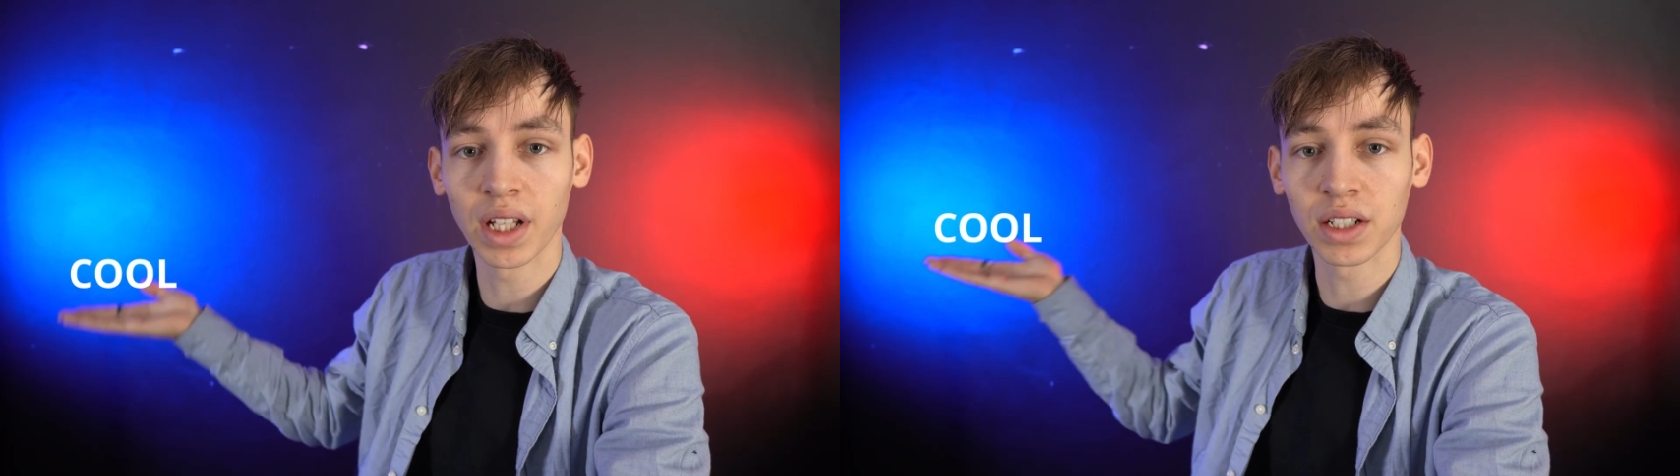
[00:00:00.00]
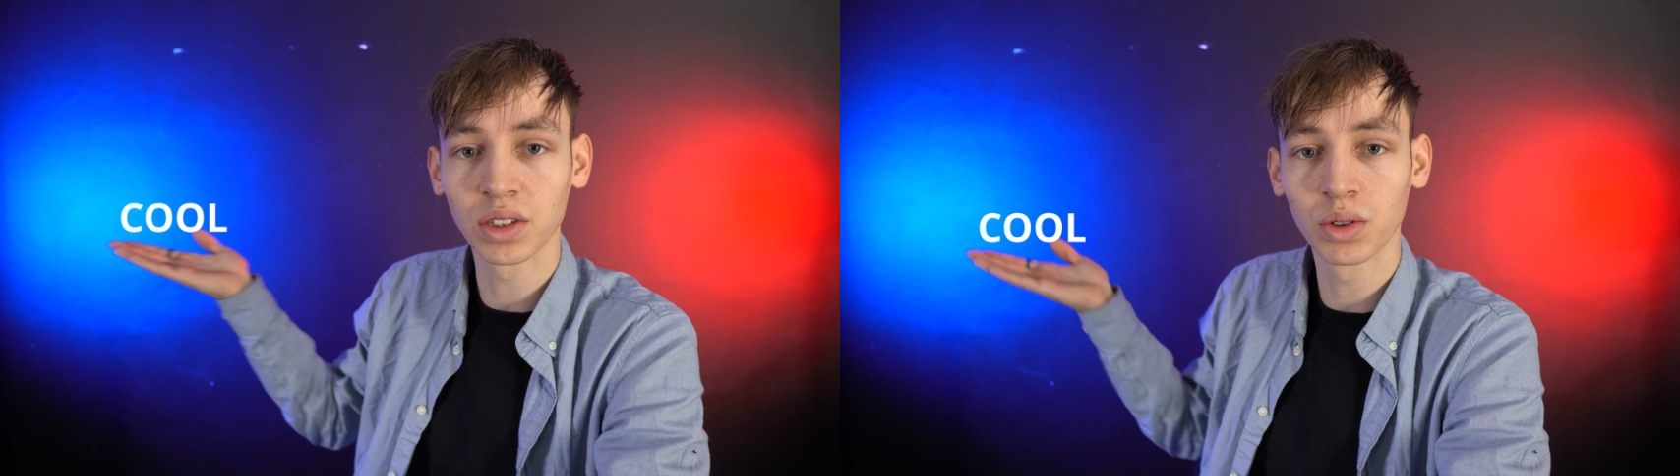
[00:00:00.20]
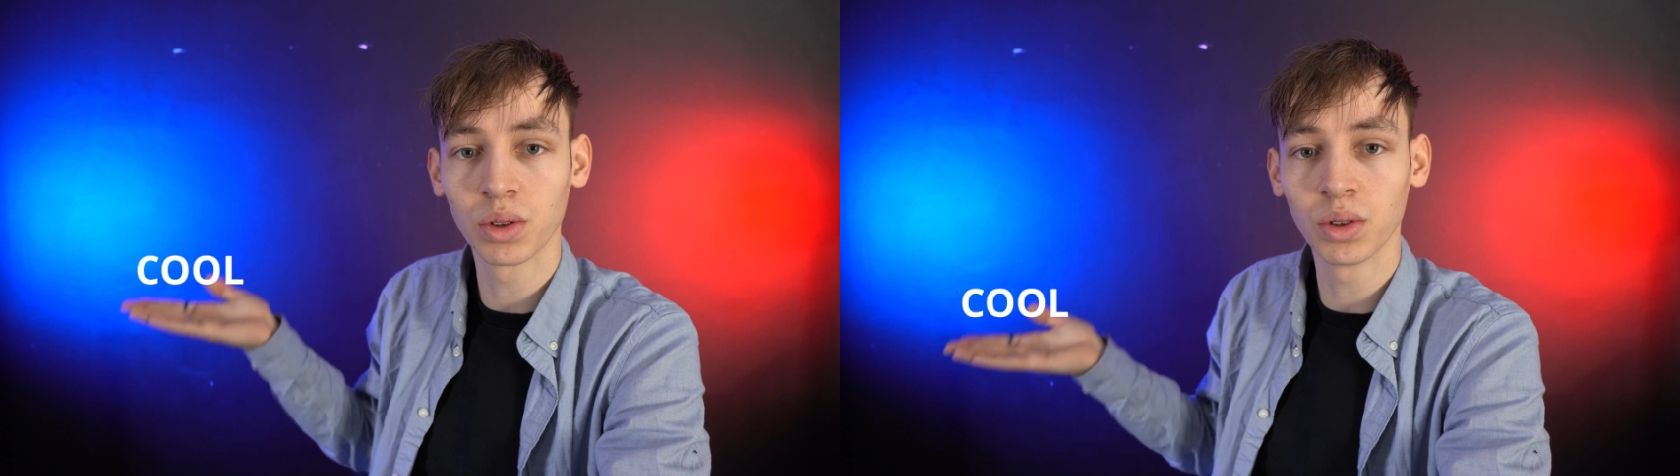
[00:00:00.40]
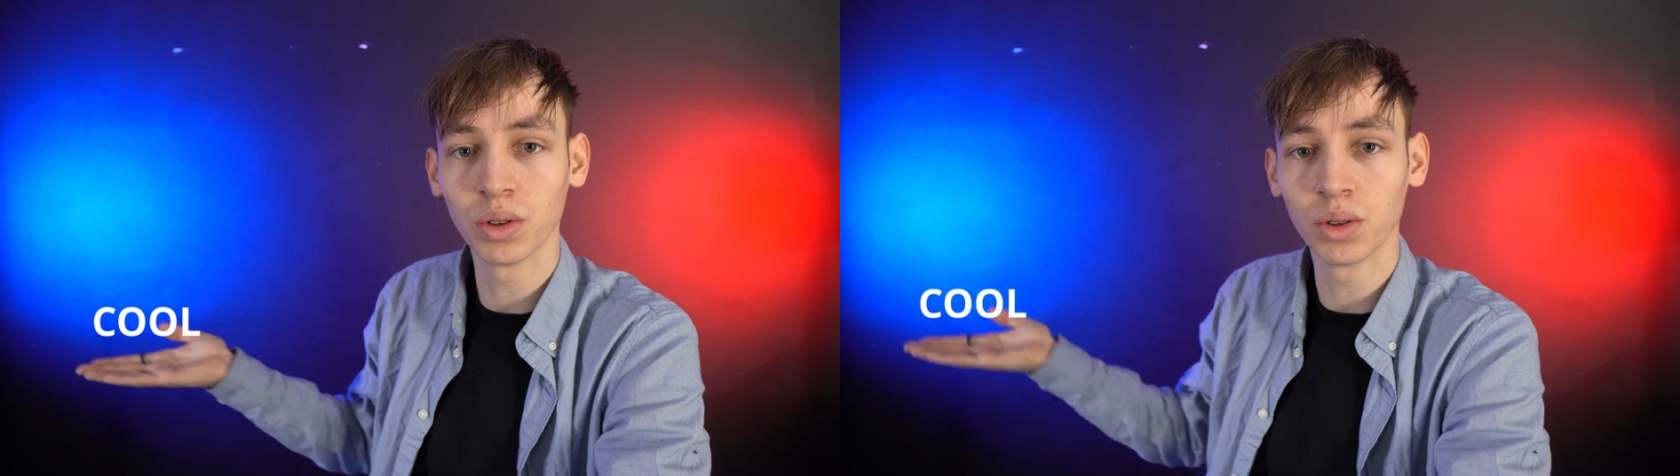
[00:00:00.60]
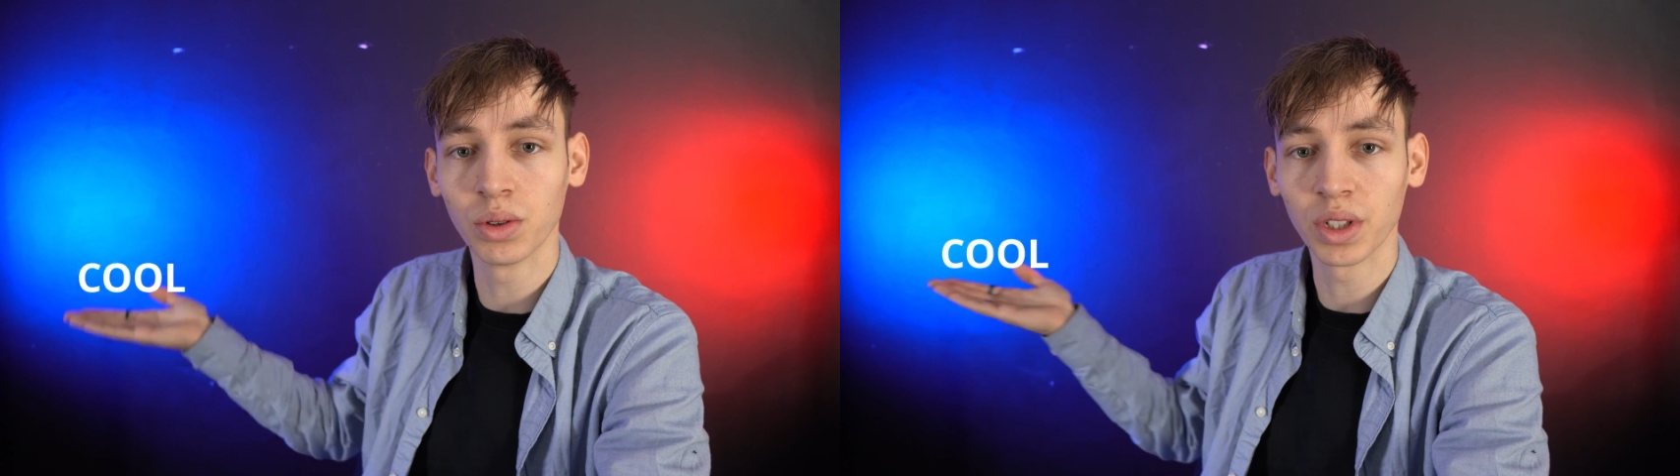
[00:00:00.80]
That's
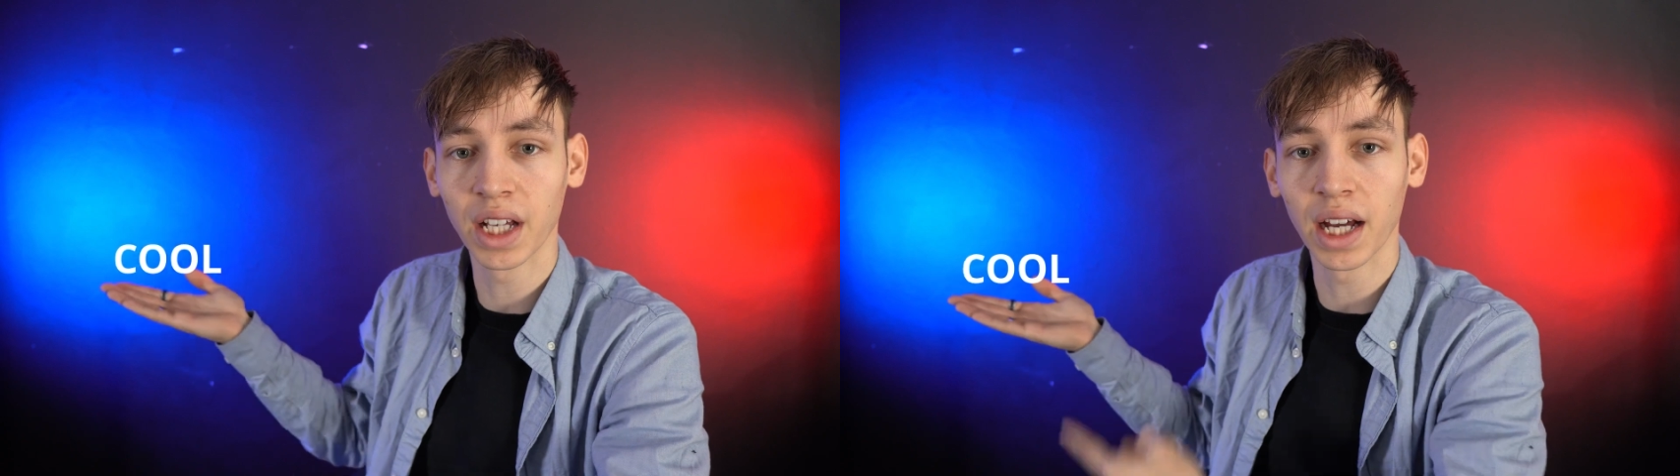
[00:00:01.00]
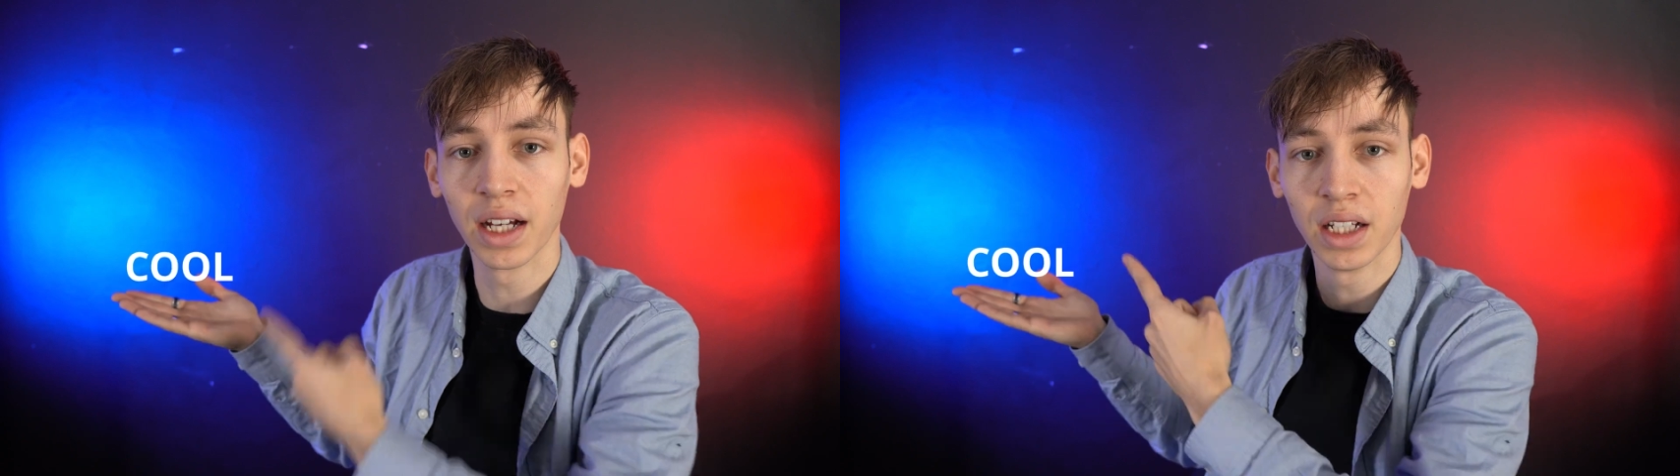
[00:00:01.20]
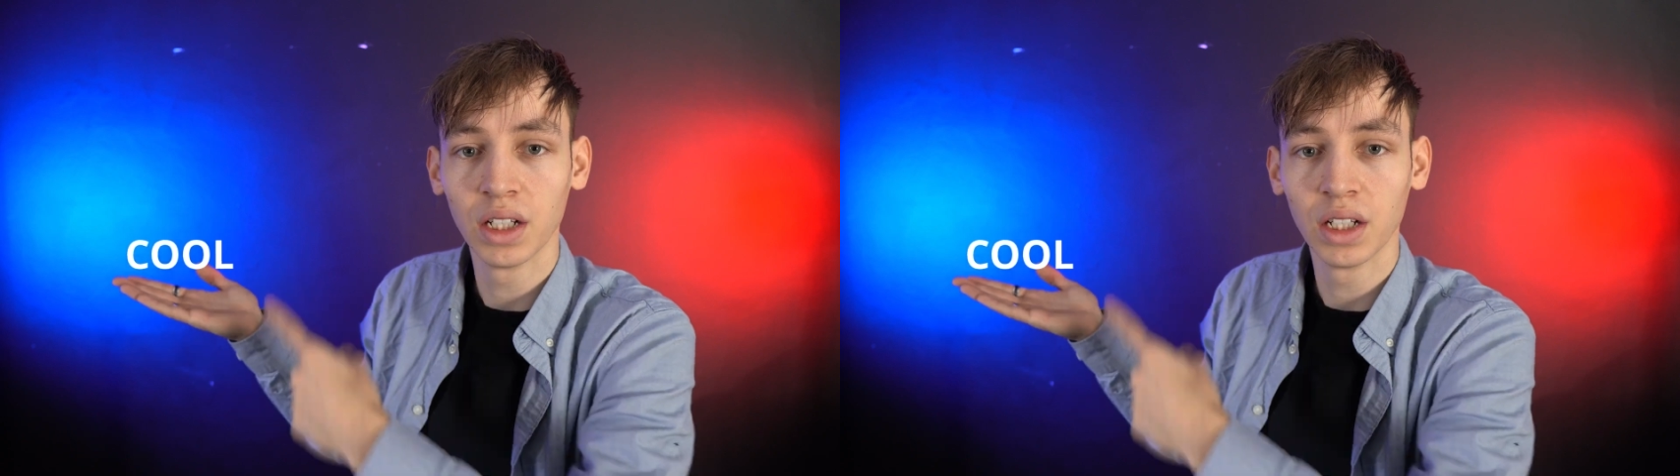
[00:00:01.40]
cool, yeah.